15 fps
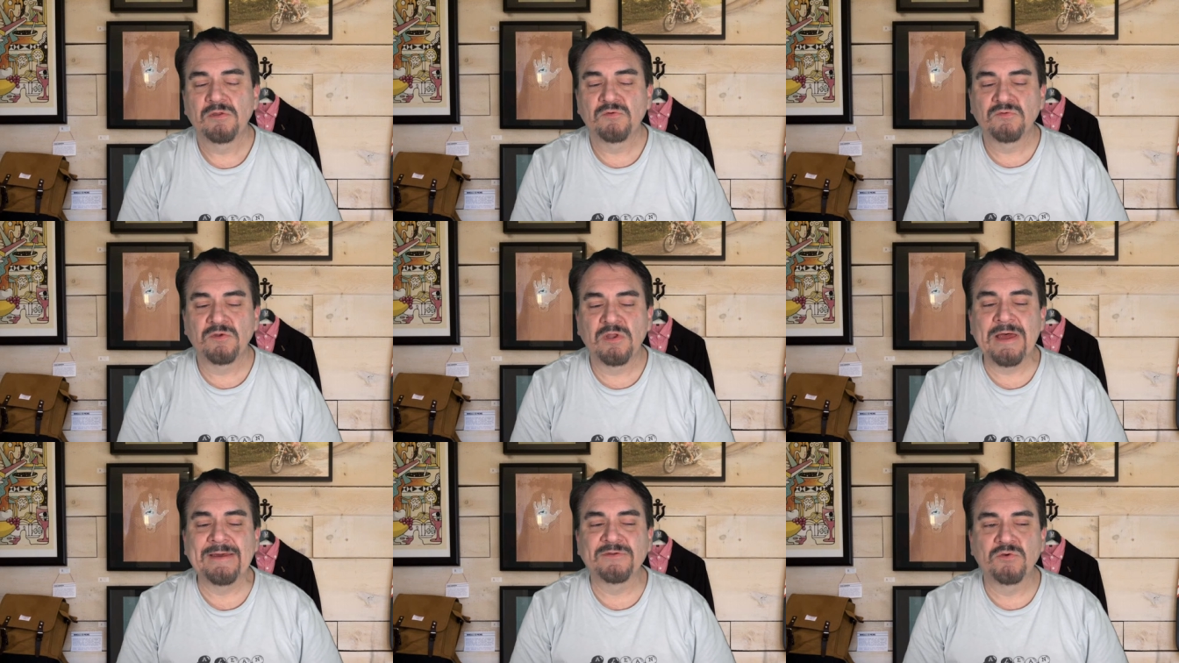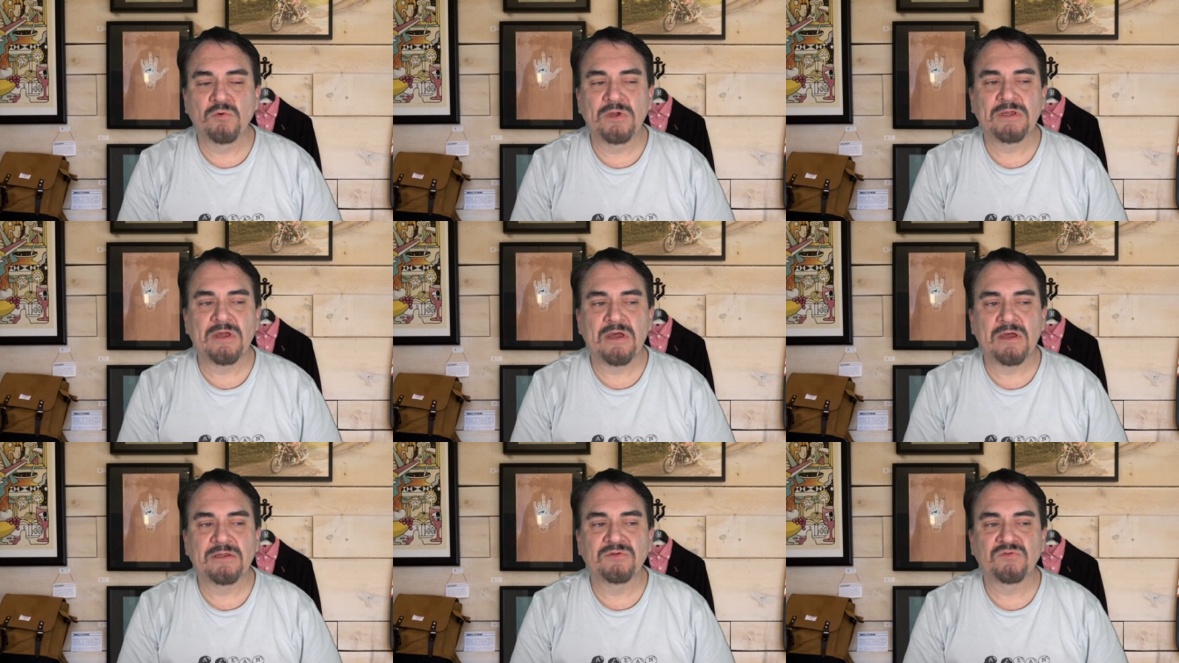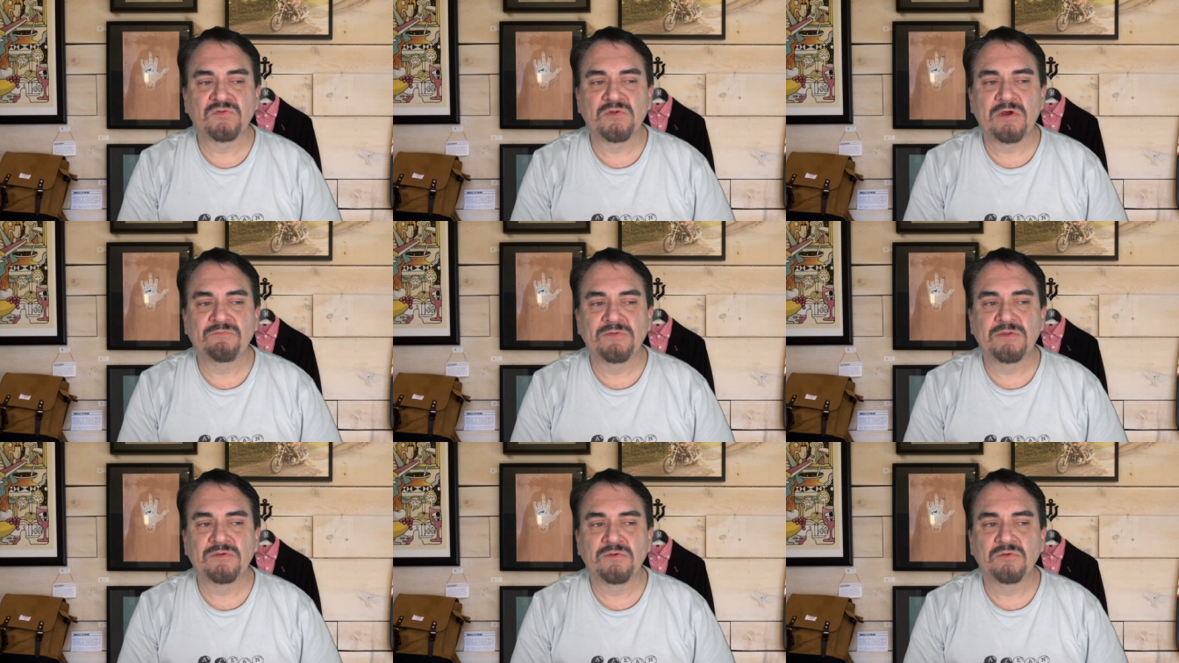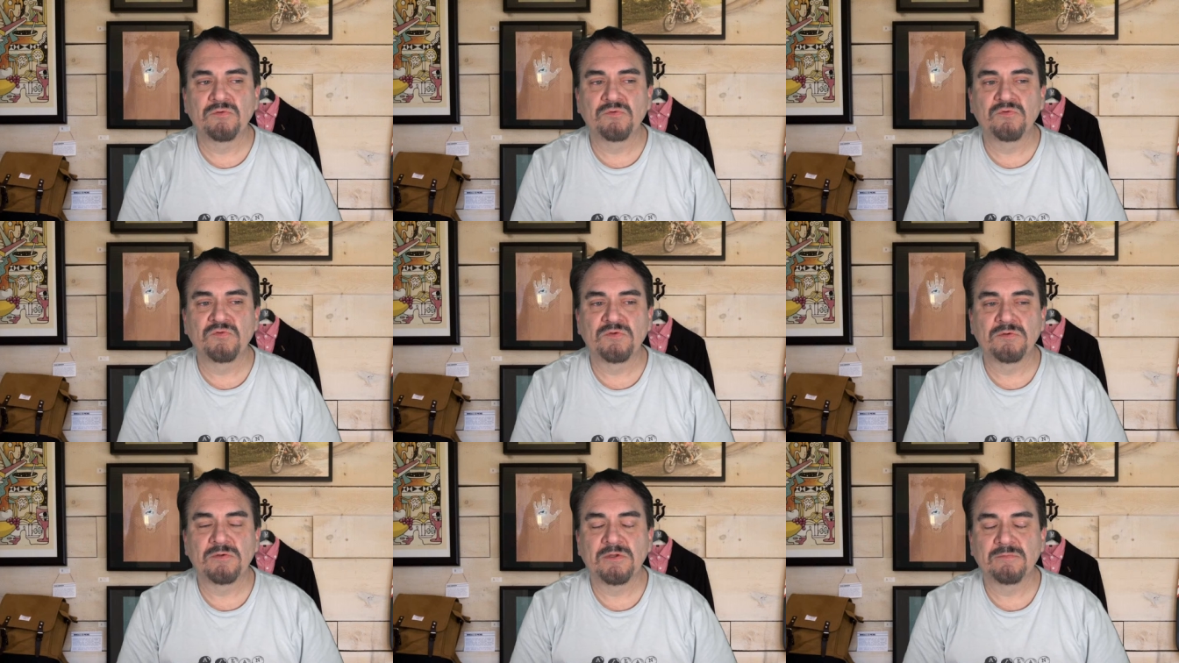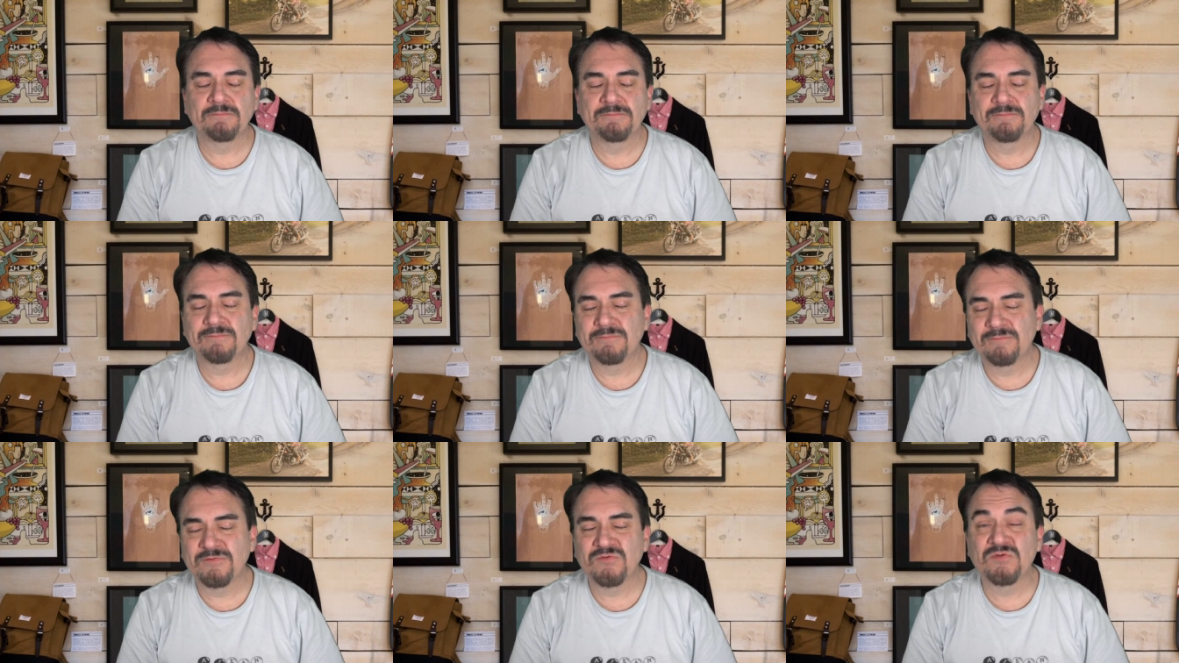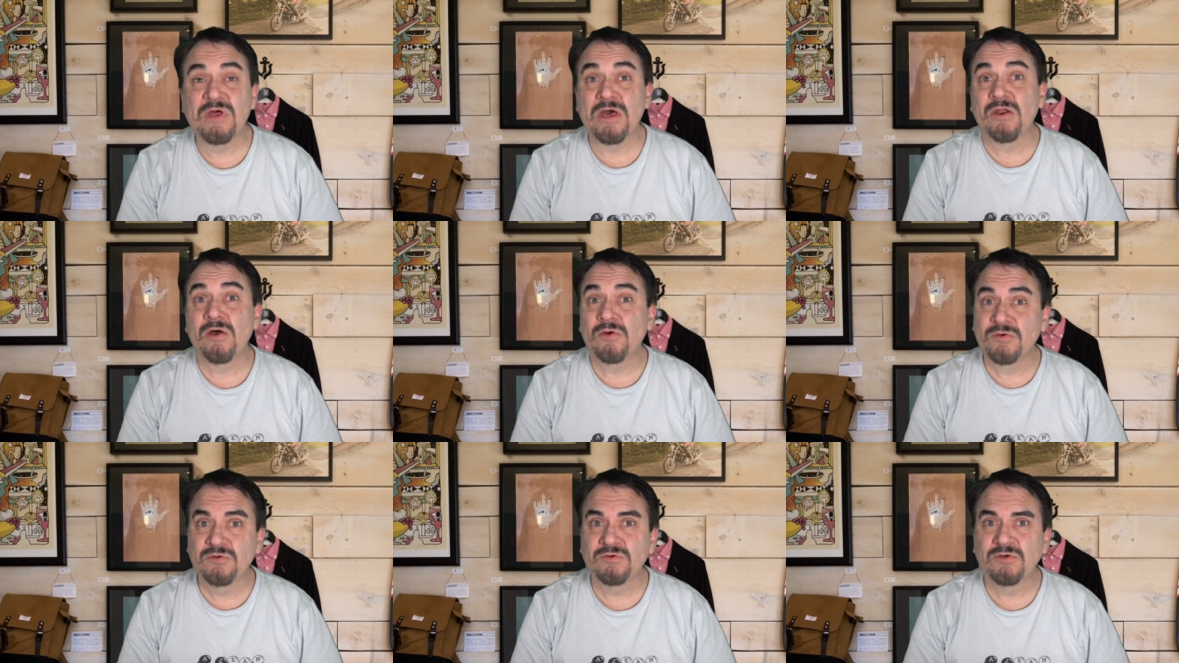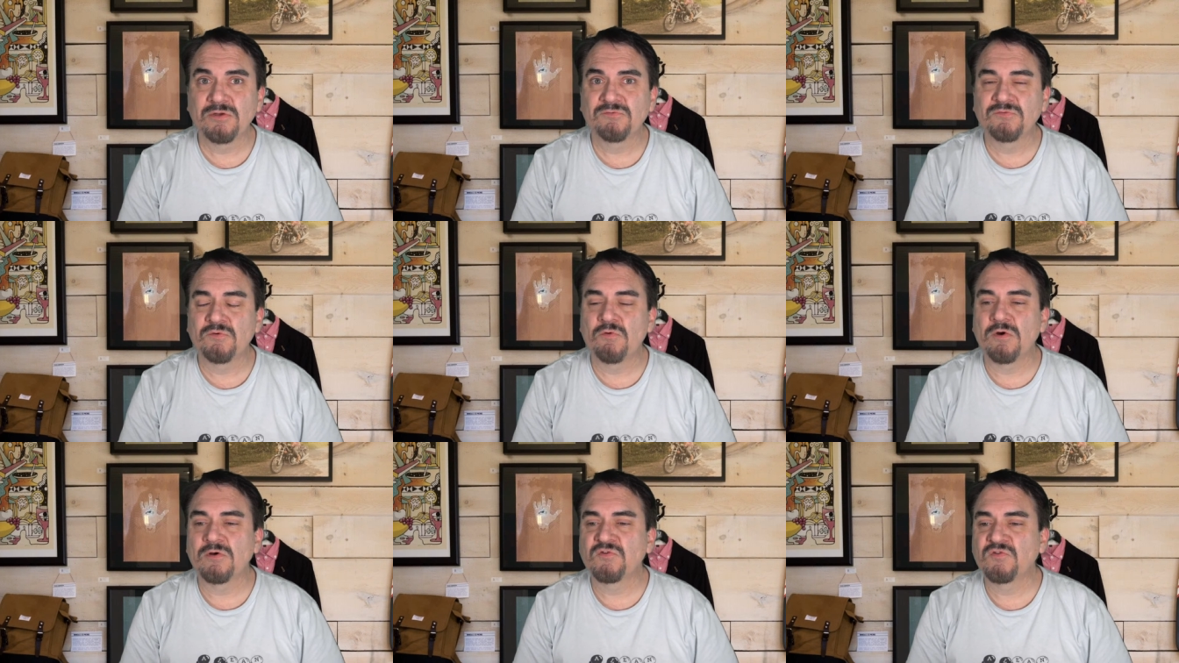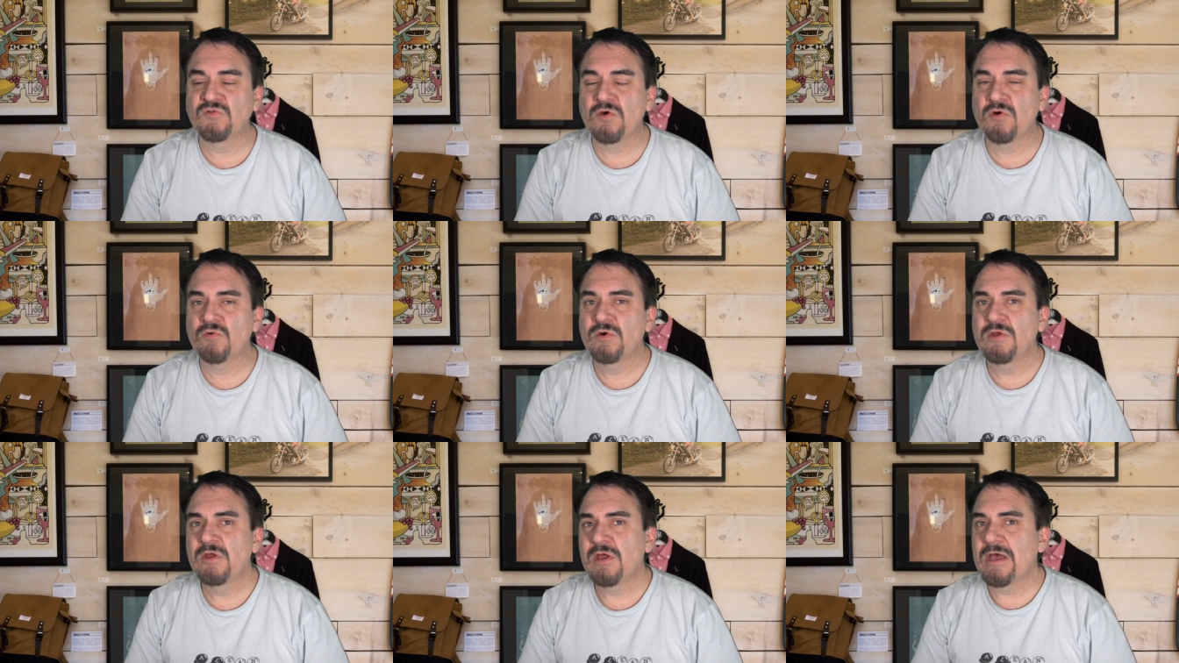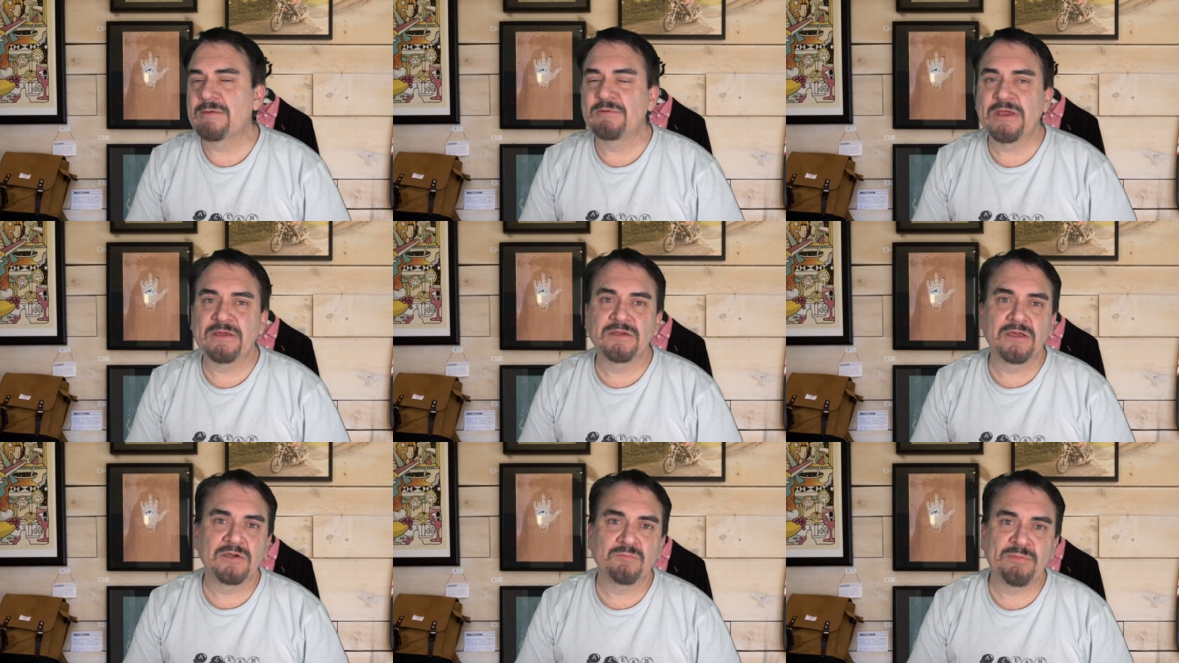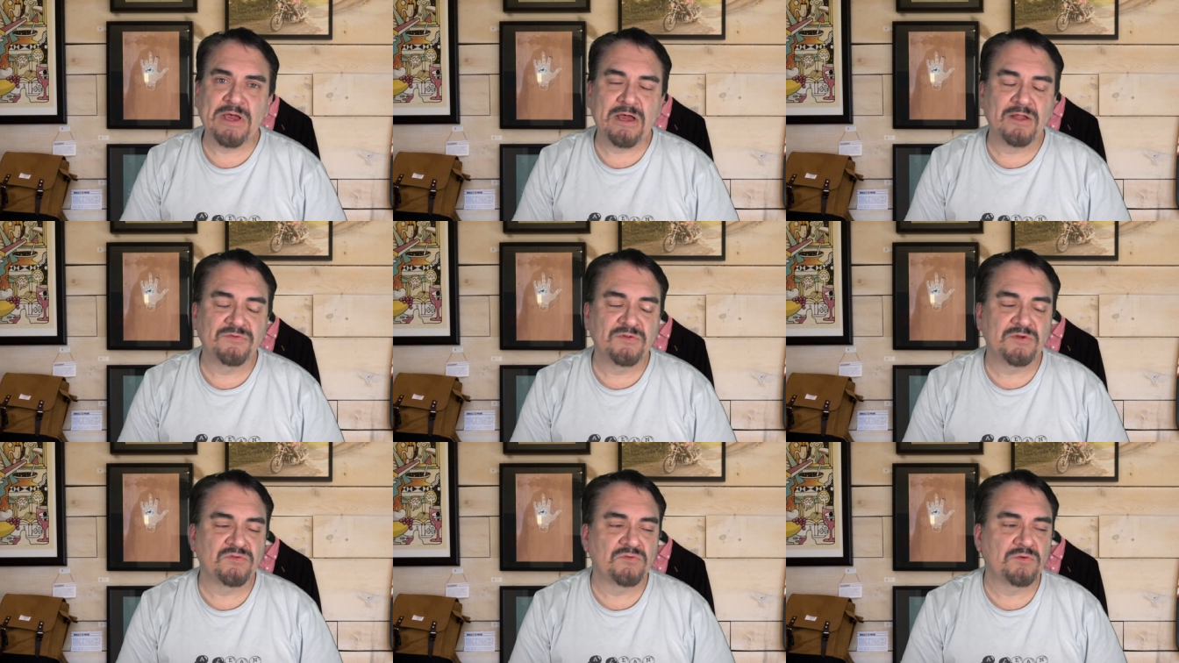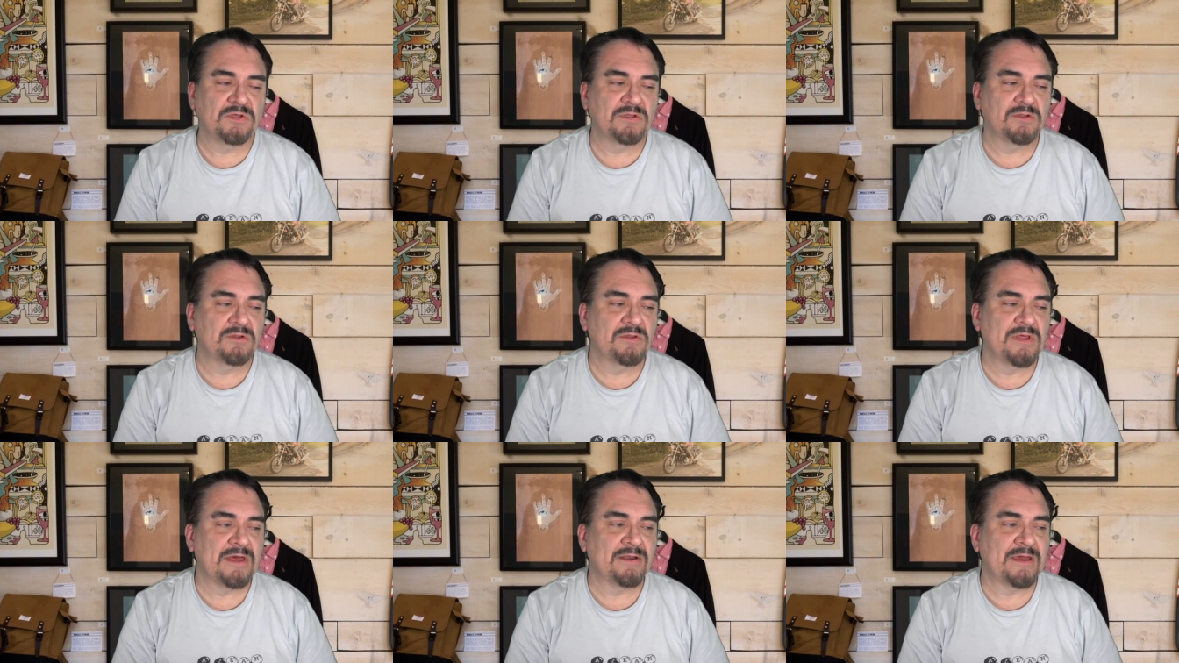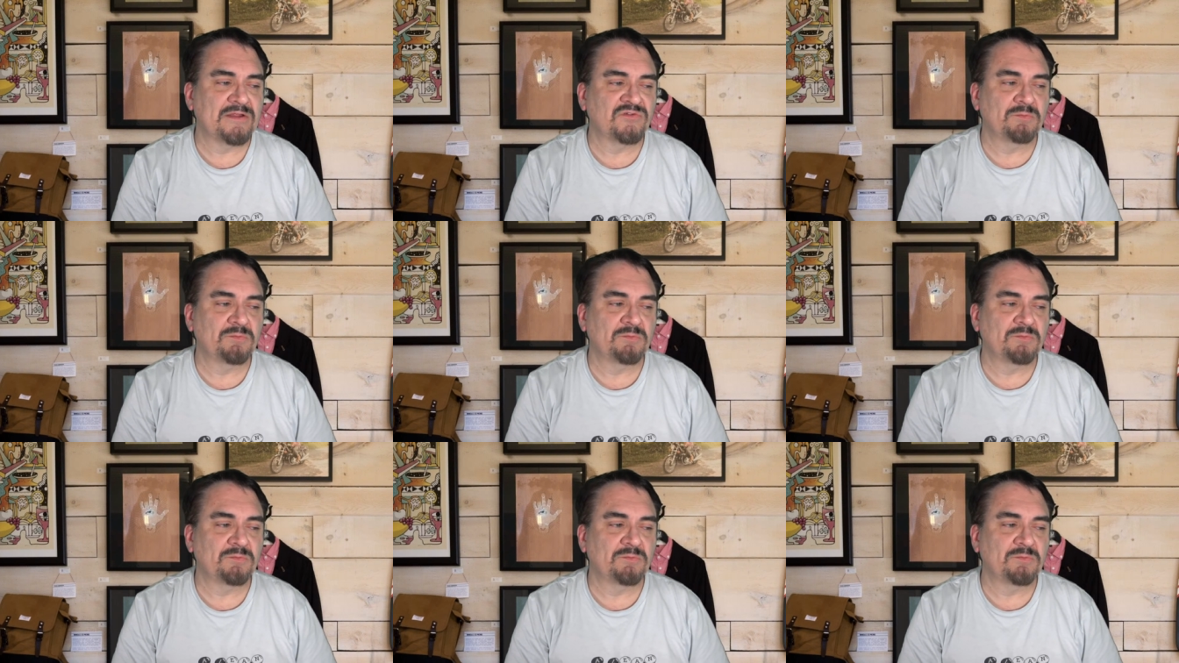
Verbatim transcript: There's a lot going on and stuff in the news, and it's not all good, of course. So I'm not going to get into politics or any of that